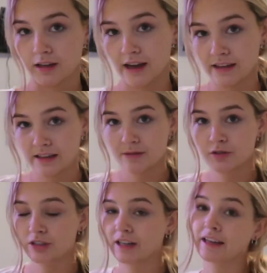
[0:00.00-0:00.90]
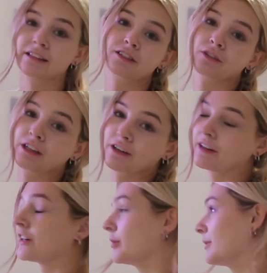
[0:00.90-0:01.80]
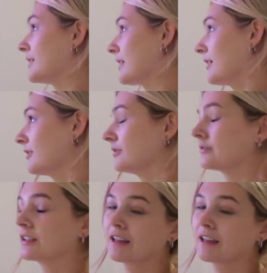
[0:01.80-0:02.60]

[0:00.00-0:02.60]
I think I'm just gonna end this video here because I don't,